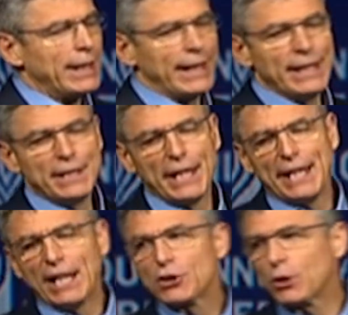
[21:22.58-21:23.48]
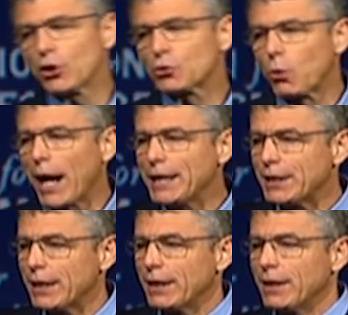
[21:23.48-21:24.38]
Indeed, Israel's right
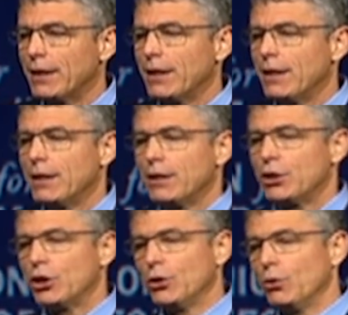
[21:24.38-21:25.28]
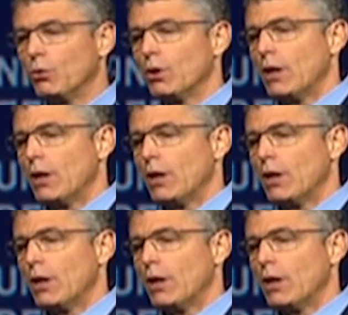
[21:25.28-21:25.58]
to